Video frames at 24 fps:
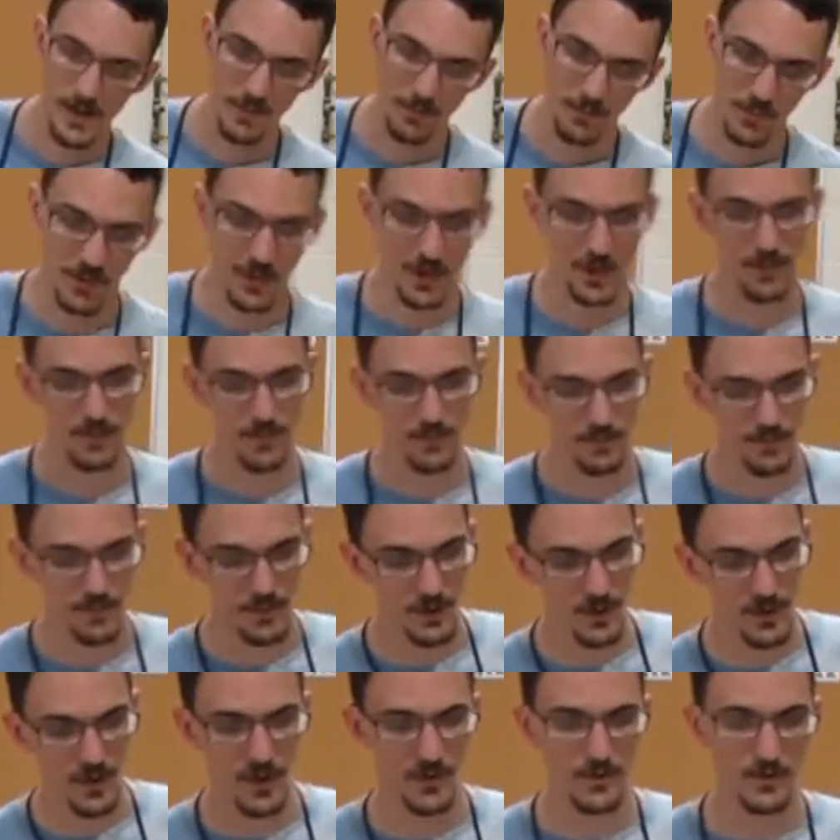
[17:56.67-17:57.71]
So
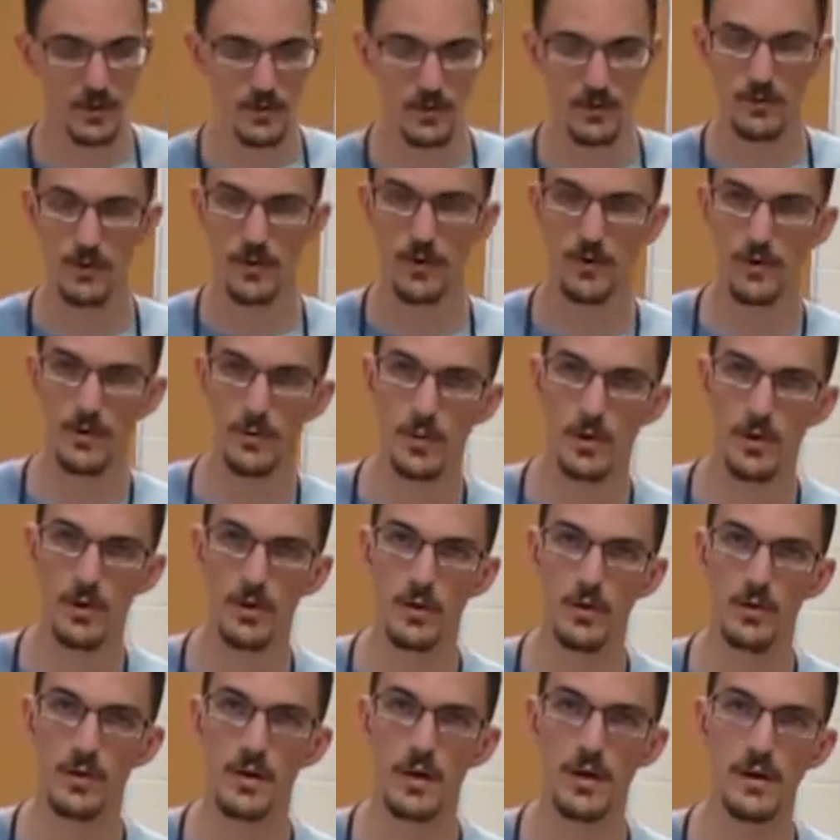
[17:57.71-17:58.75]
you're going to have to drill some
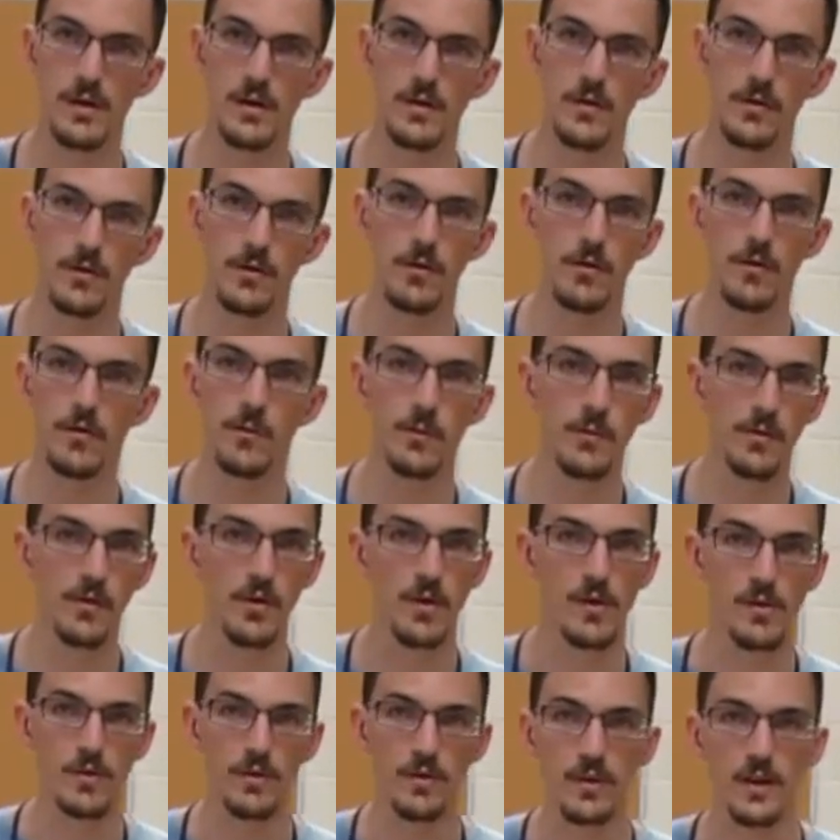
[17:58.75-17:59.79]
holes and screw some
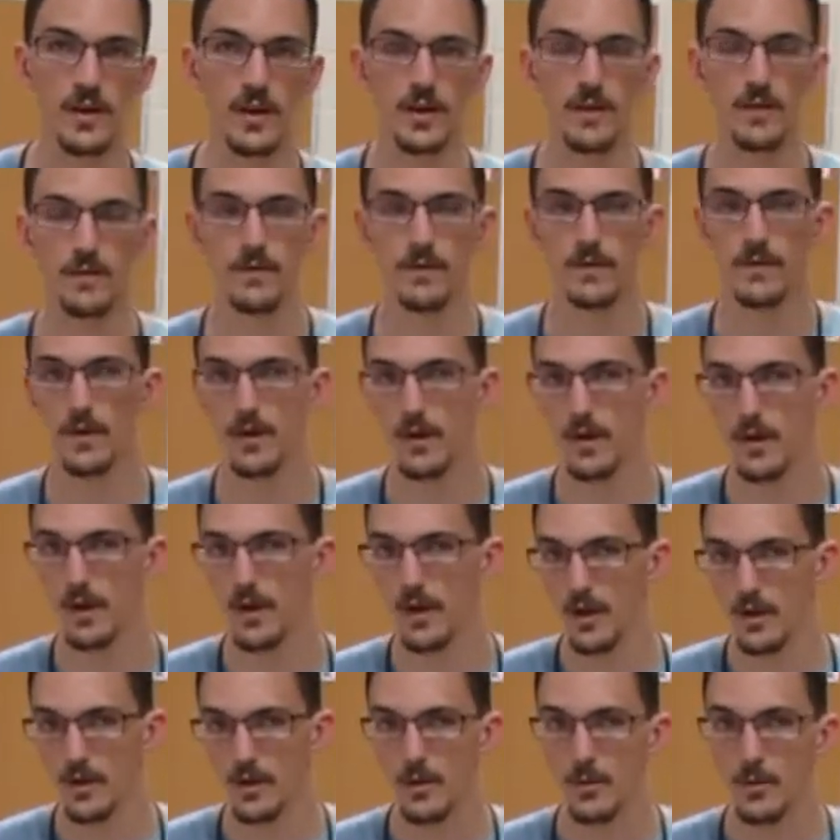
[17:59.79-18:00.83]
screws. If
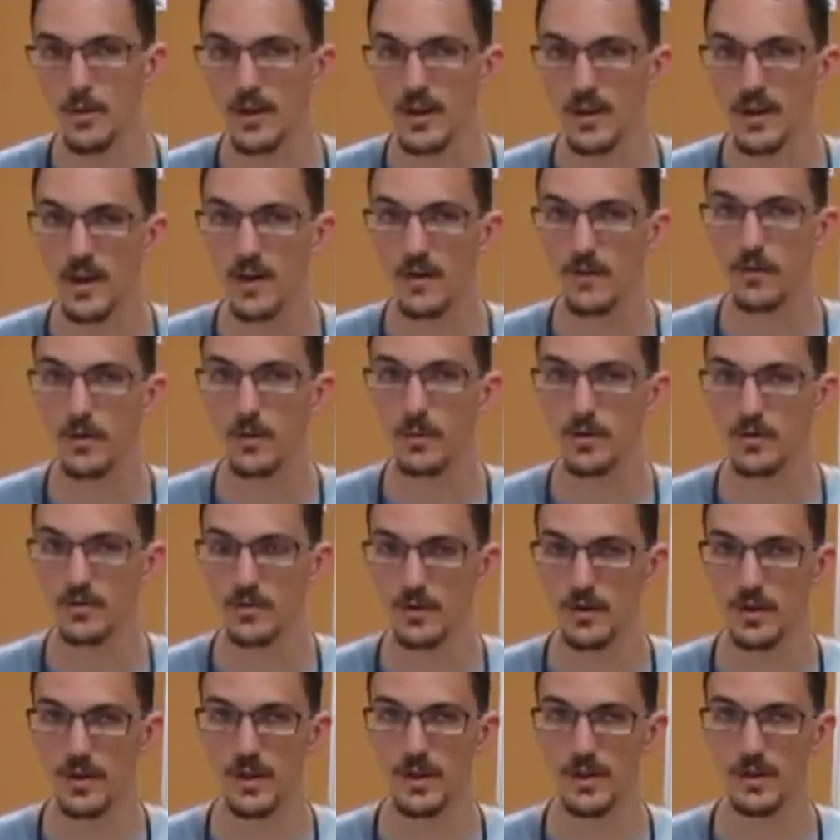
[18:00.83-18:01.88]
you're really comfortable
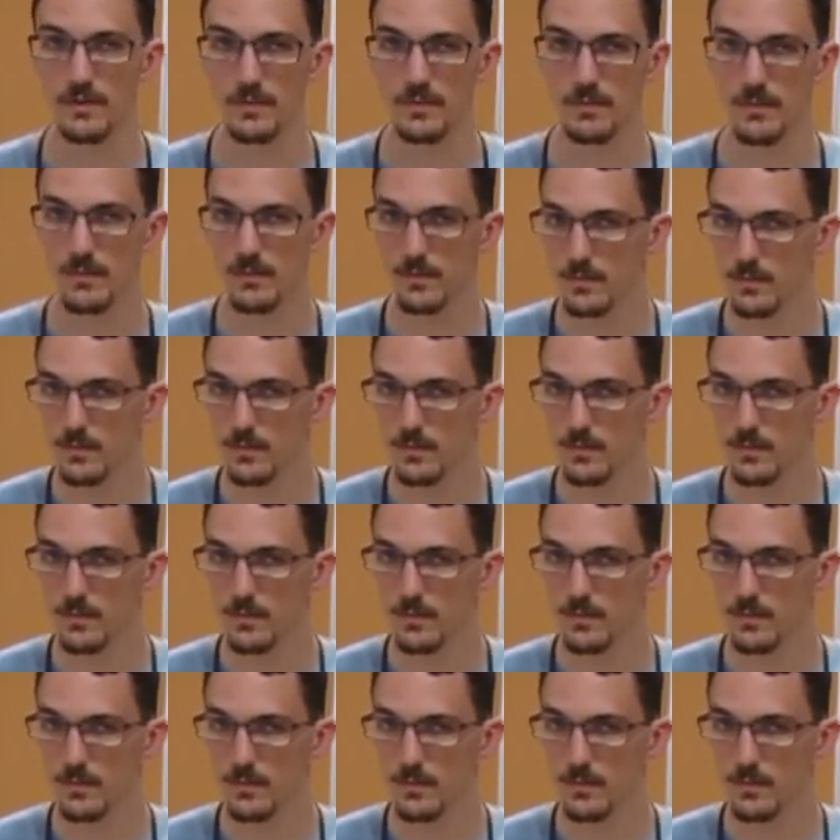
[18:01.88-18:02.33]
drilling